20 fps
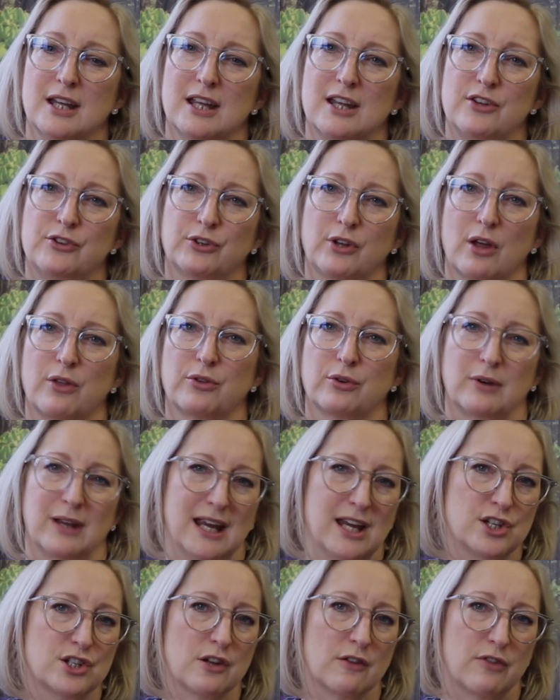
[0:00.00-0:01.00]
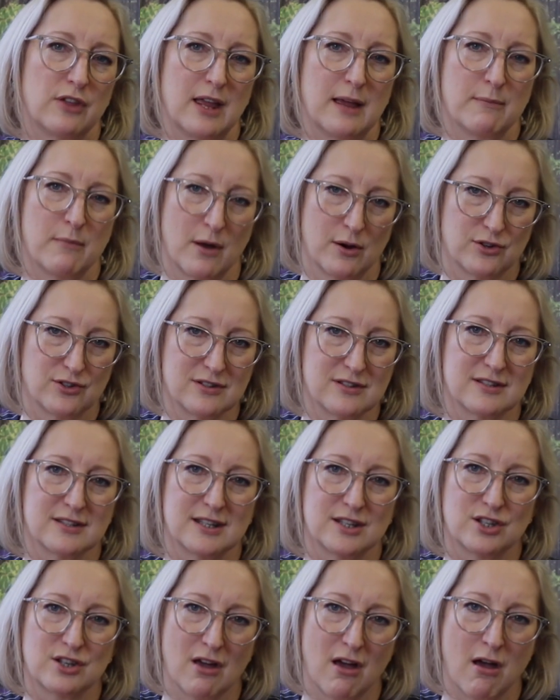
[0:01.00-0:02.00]
is go through each of the emotions
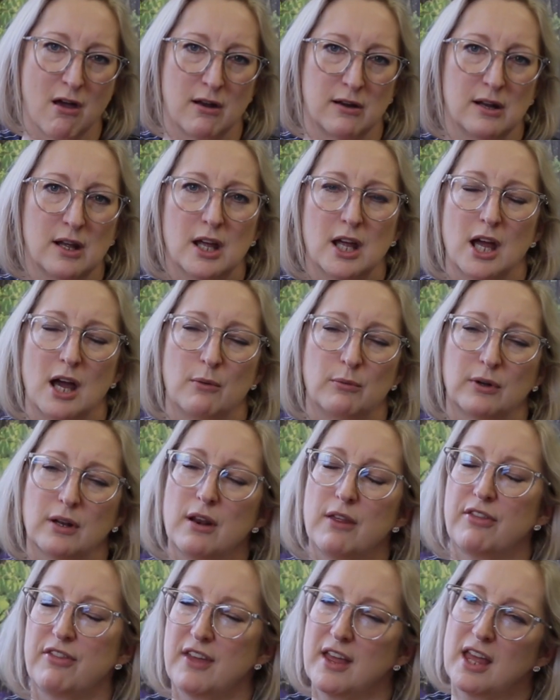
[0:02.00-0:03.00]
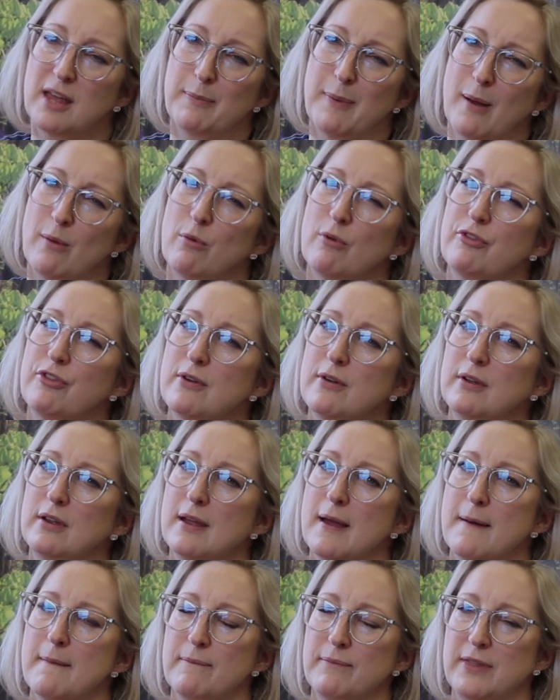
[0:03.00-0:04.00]
in turn, and we're going to think about what the
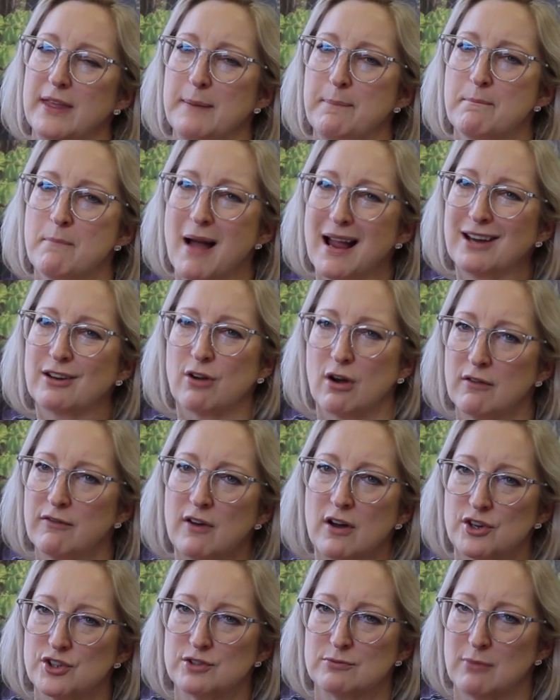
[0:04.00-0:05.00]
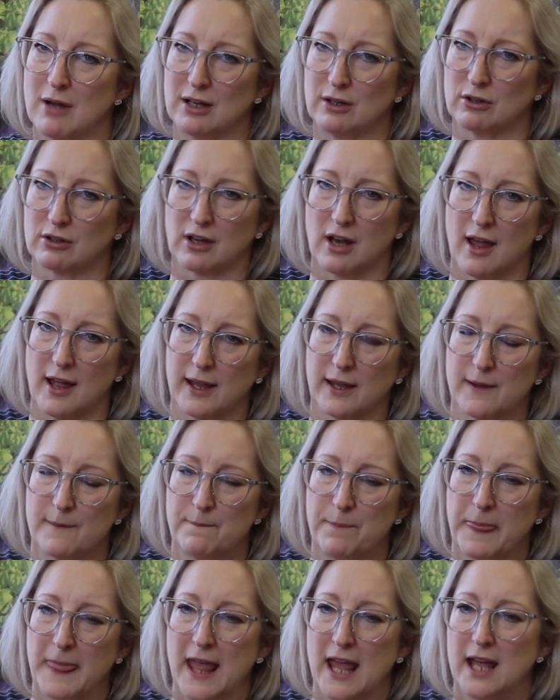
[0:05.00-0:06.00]
micro version might look like.
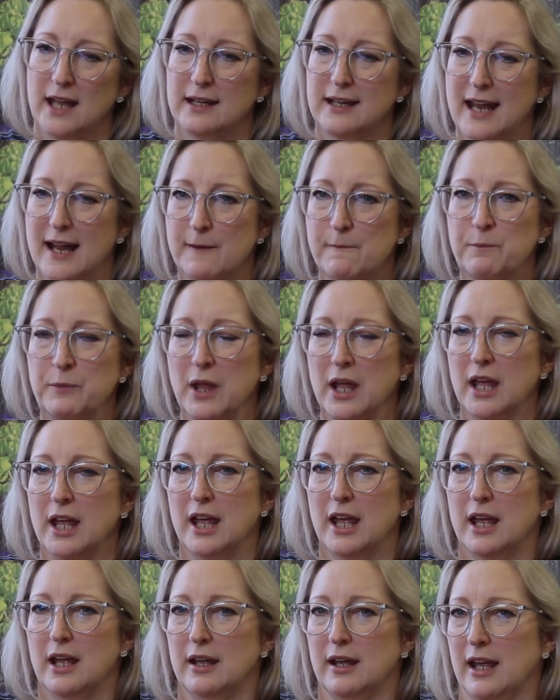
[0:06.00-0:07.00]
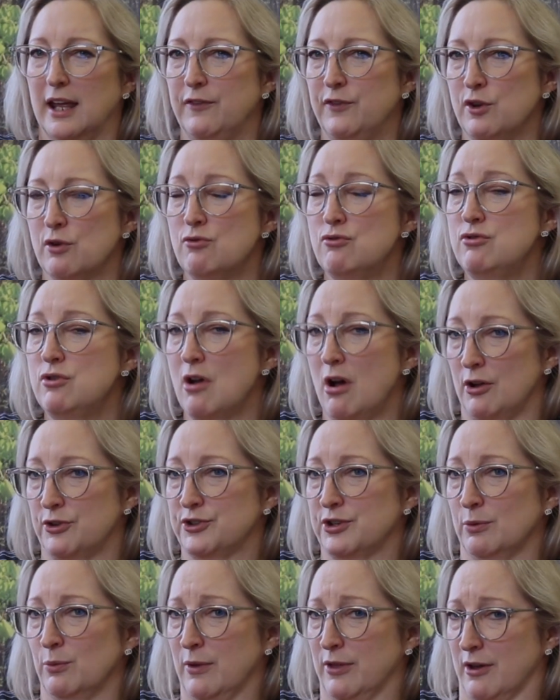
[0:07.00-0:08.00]
Now, if you're
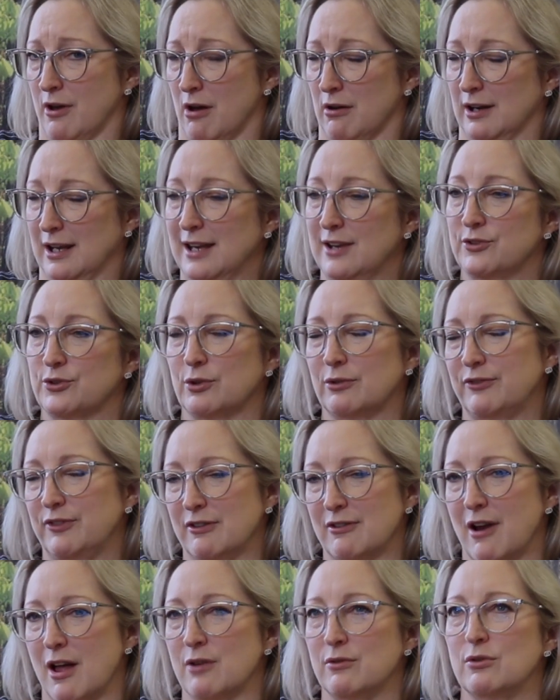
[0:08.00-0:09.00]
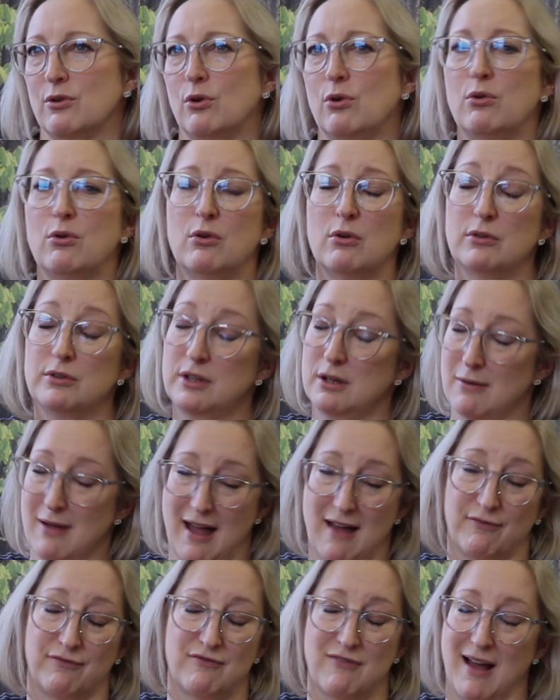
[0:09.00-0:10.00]
not with colleagues or if you're alone, or you
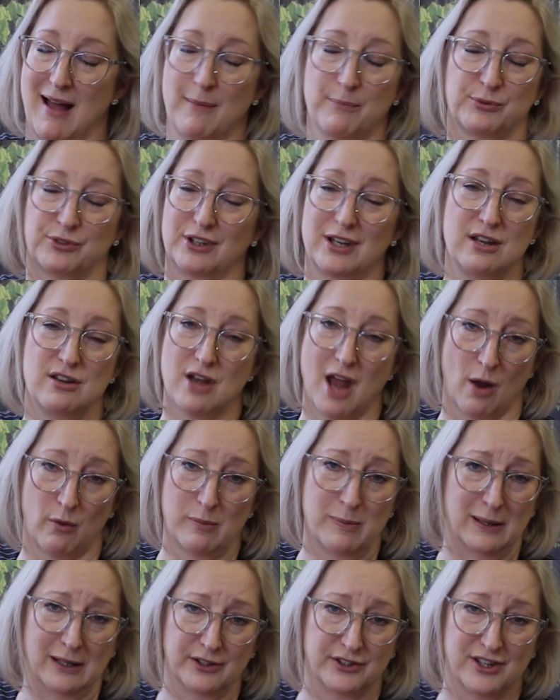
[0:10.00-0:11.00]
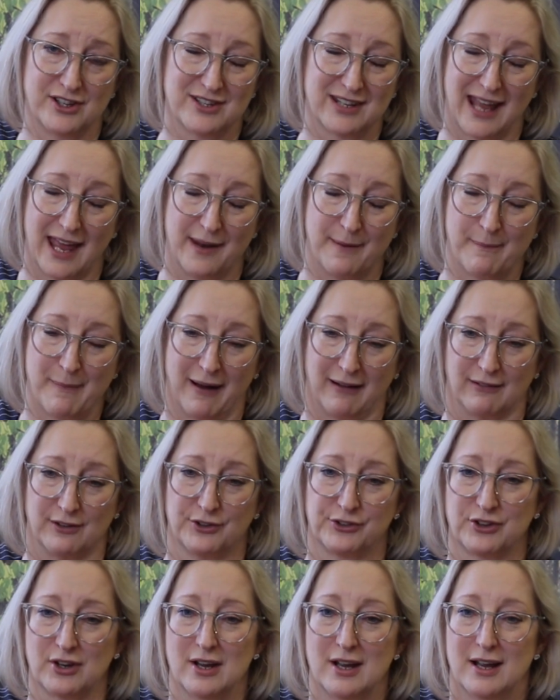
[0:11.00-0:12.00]
have absolutely no ability to get
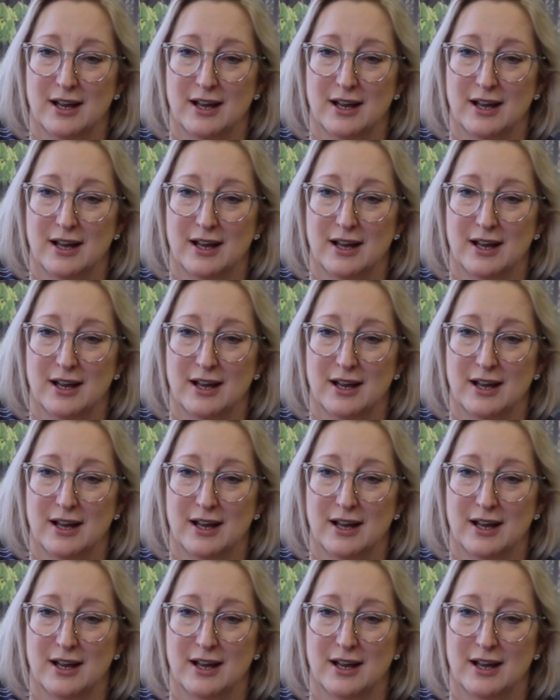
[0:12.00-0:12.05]
embarrassed,